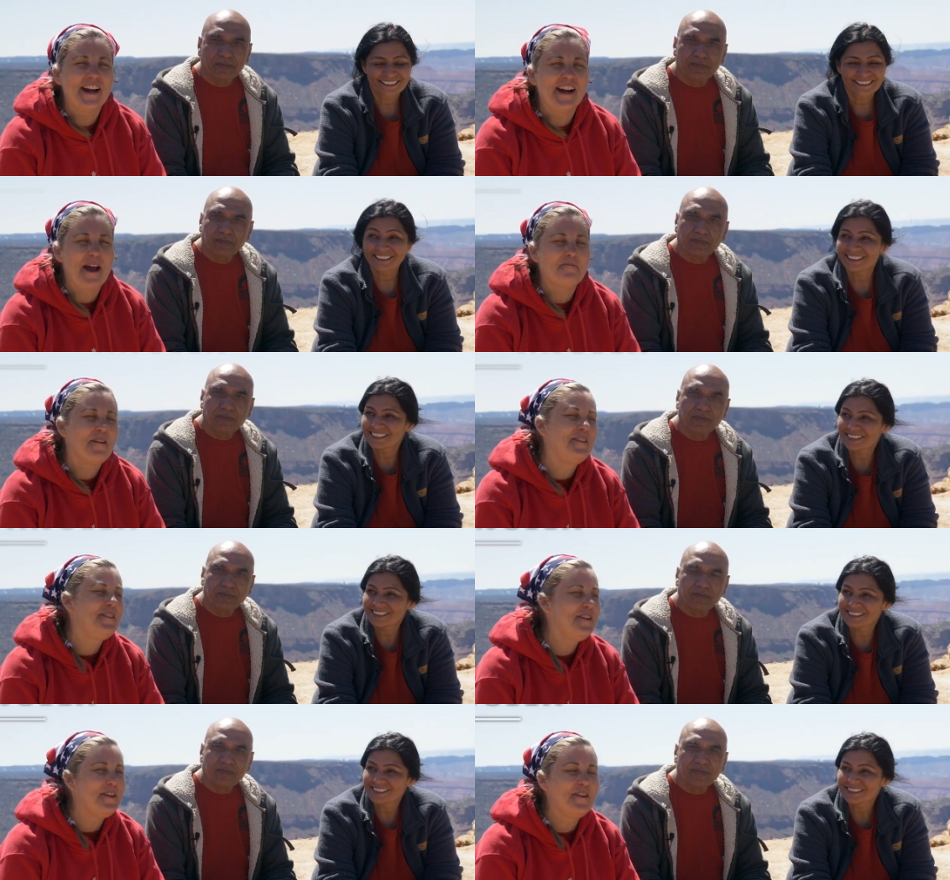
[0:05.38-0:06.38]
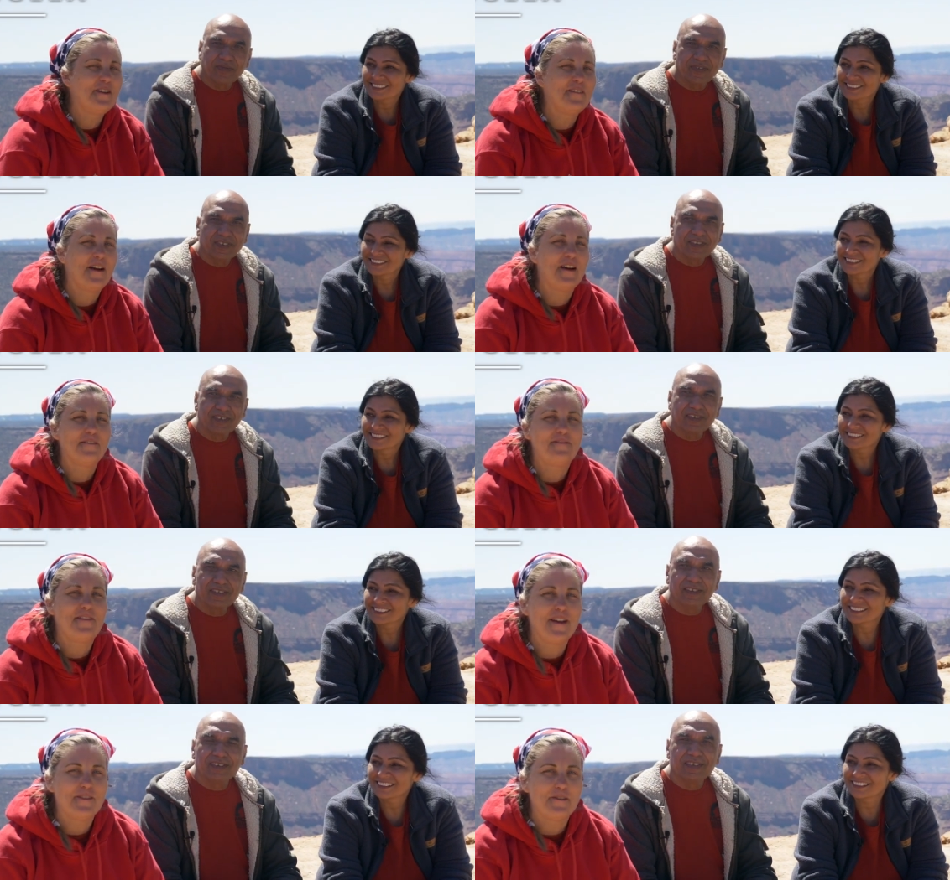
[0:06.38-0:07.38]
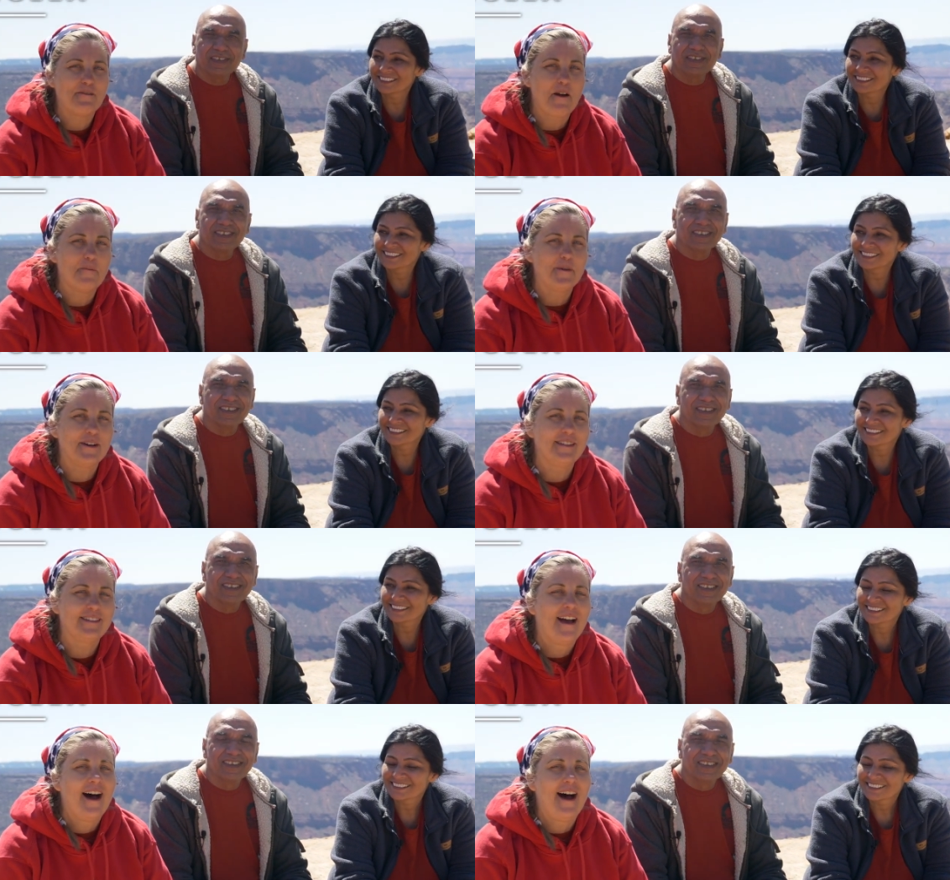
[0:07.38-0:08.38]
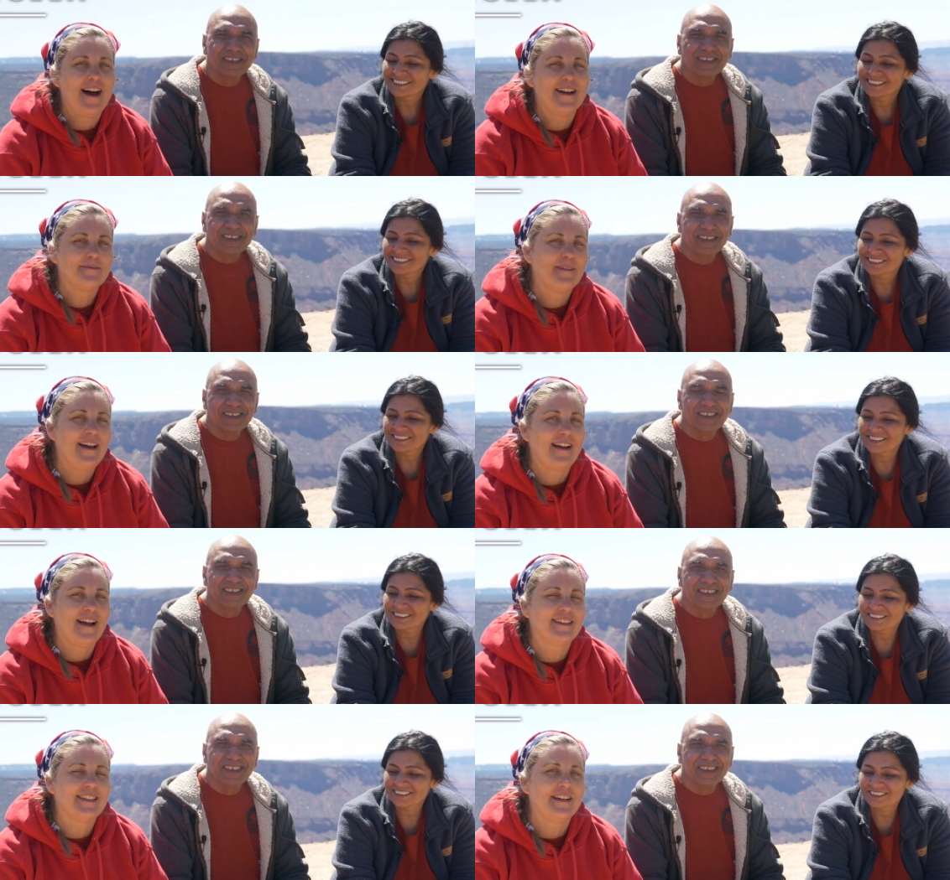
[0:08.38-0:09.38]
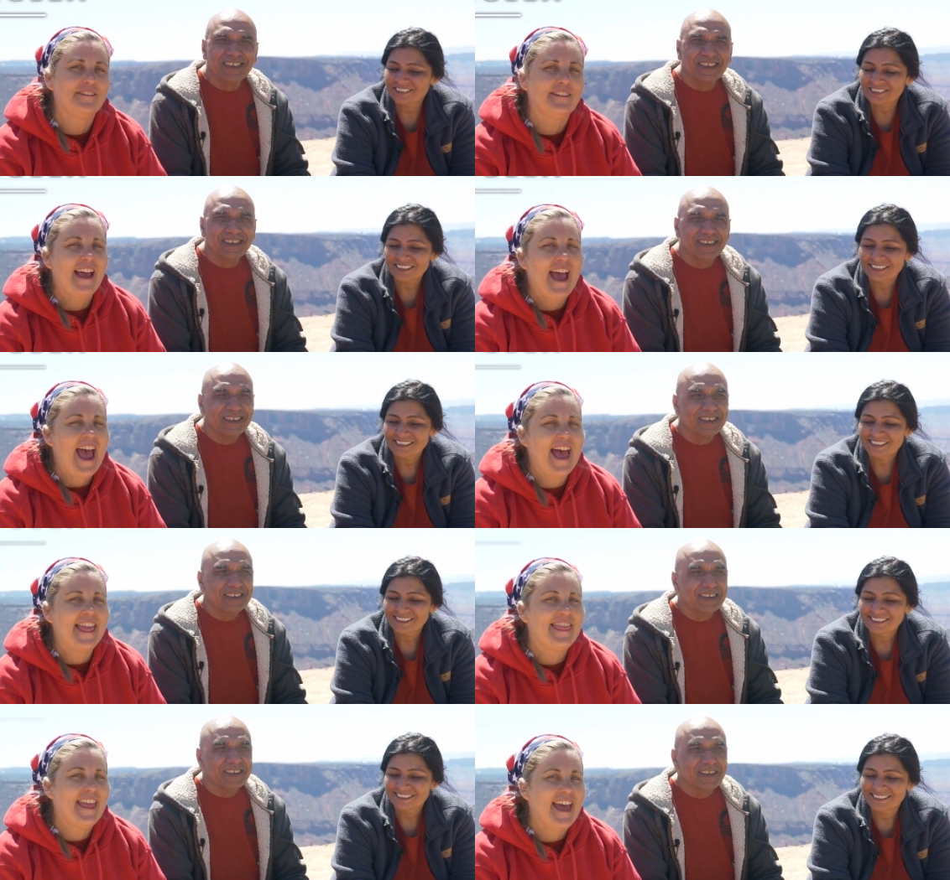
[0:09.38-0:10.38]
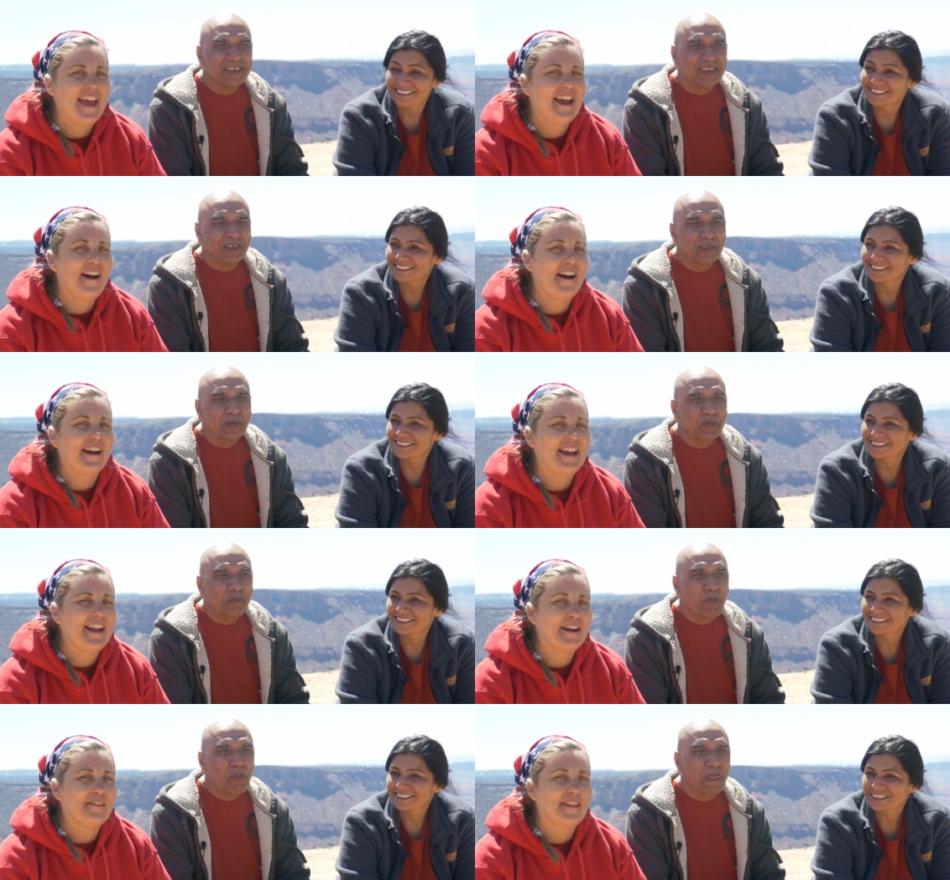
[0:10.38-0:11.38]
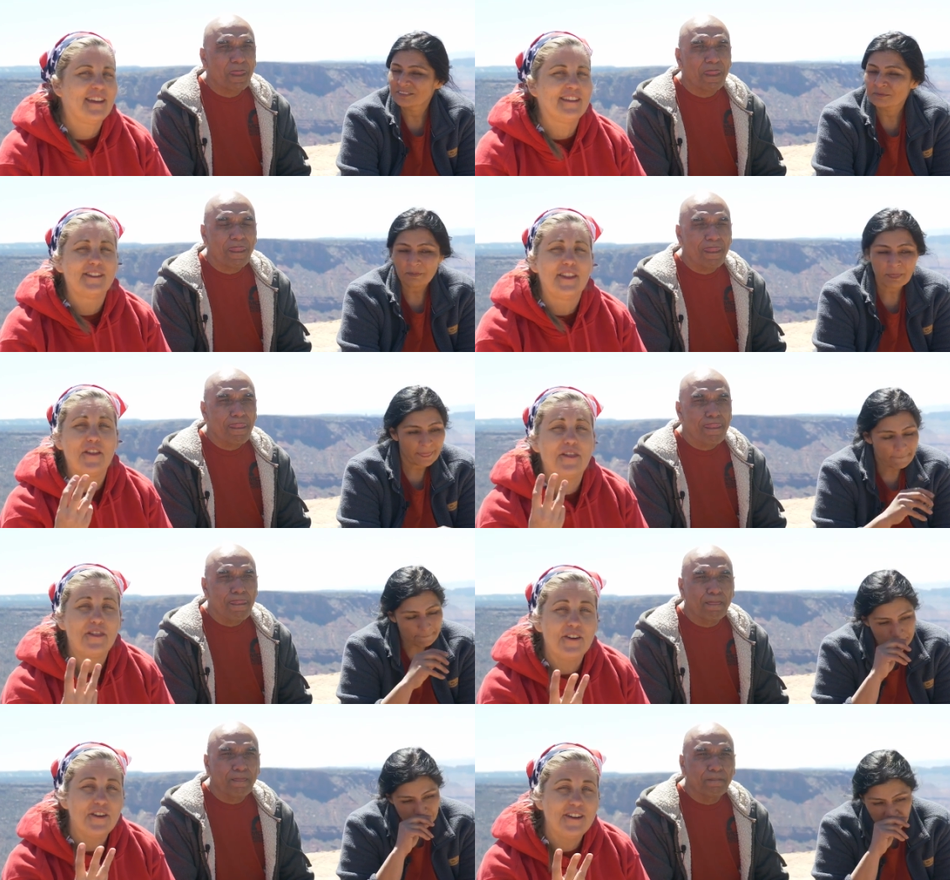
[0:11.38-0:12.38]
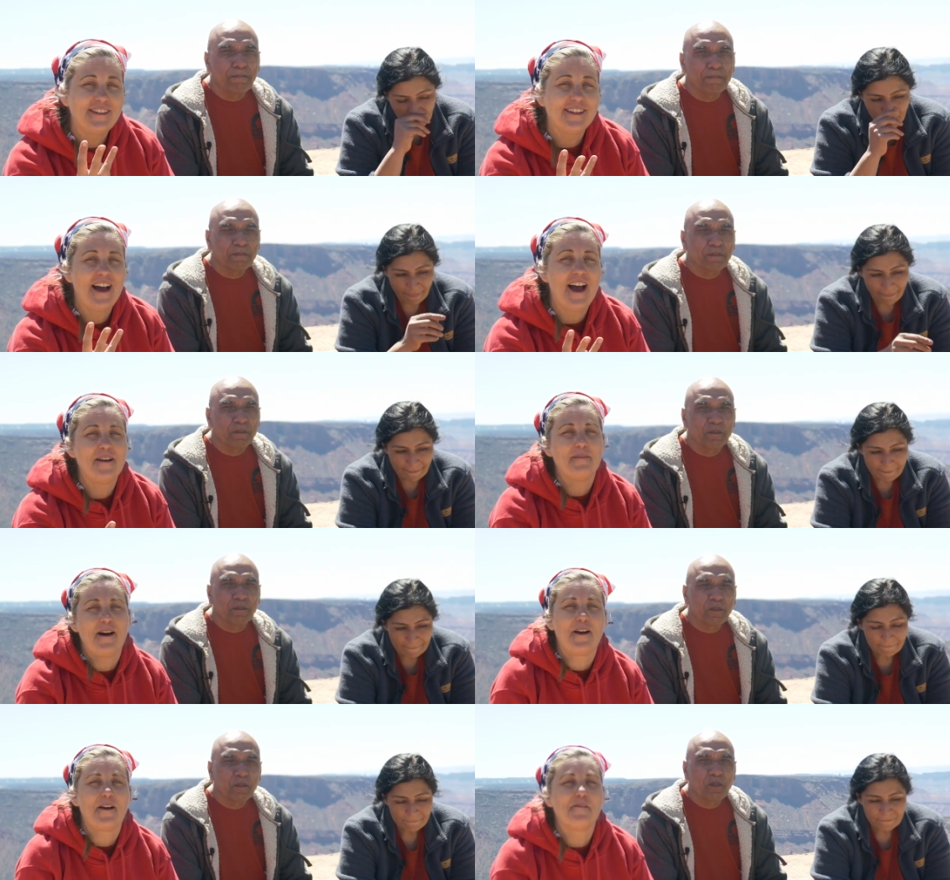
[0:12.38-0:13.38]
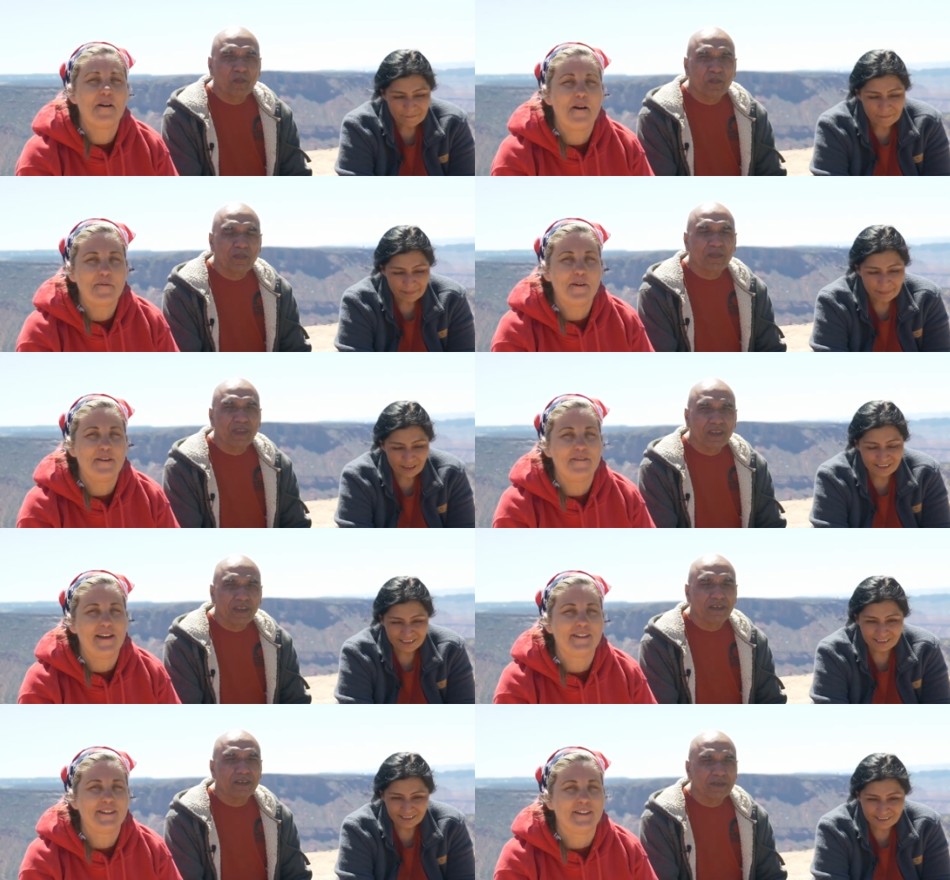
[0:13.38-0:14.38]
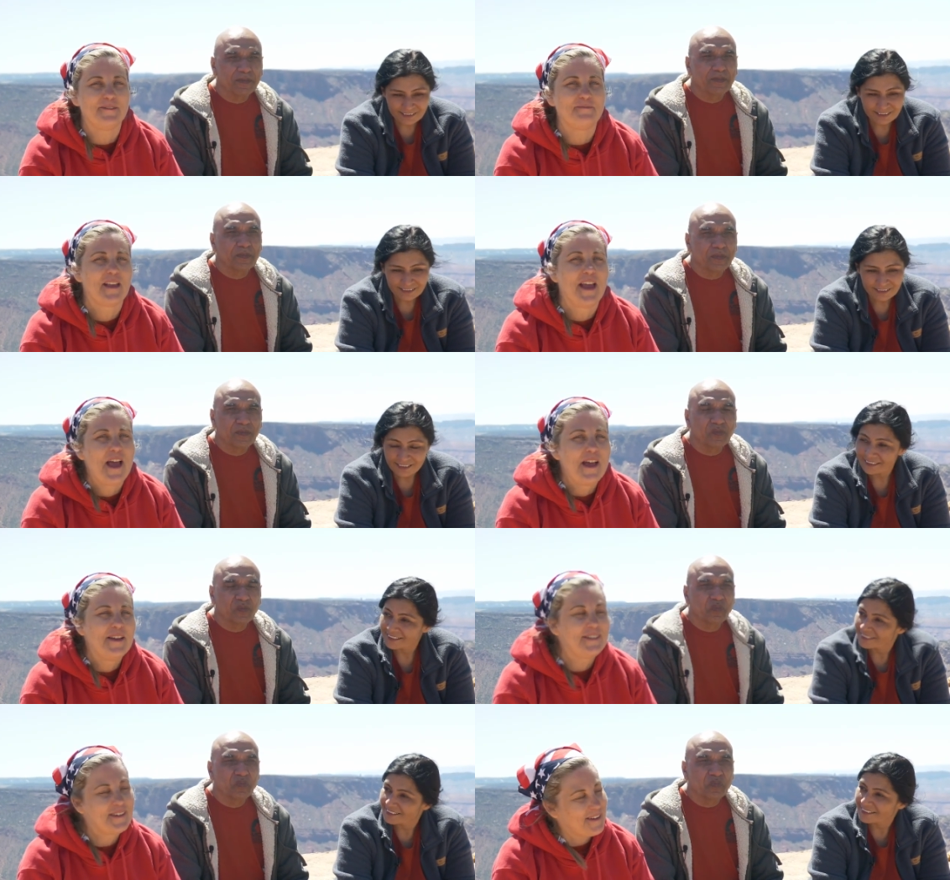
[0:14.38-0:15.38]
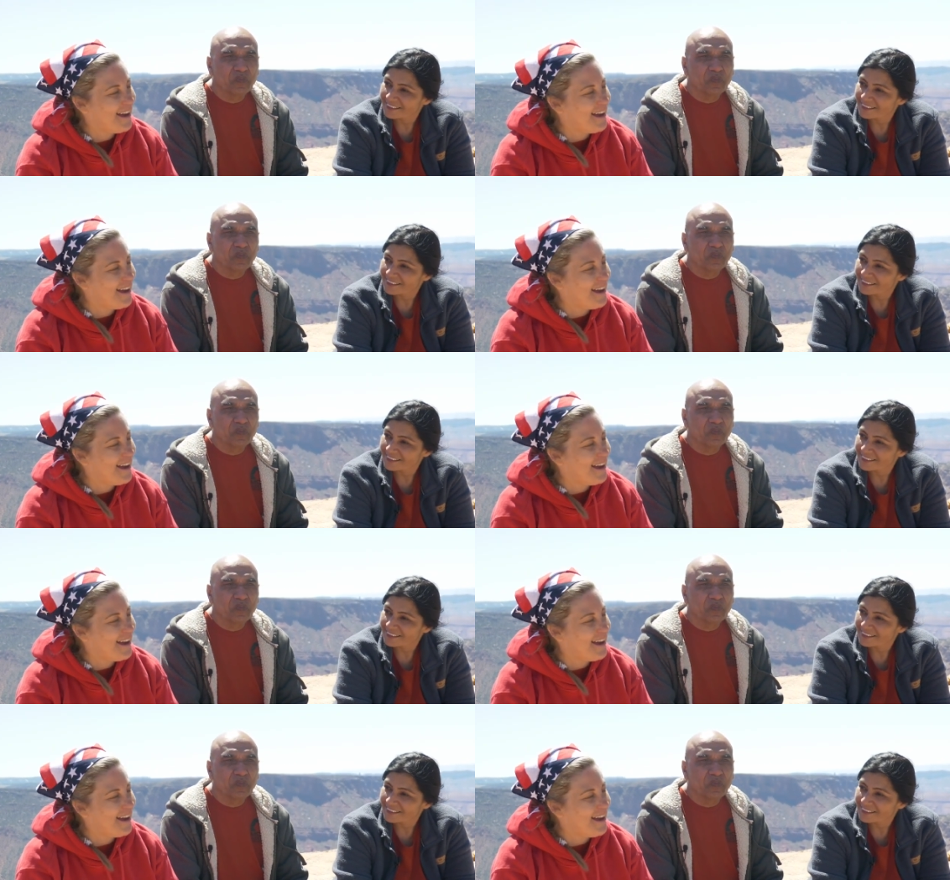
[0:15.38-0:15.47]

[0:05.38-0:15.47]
Speaker 1: and I'm with two of our favorite roamers, Asmah and Asif, and they are here with us the third time on a roamer adventure. So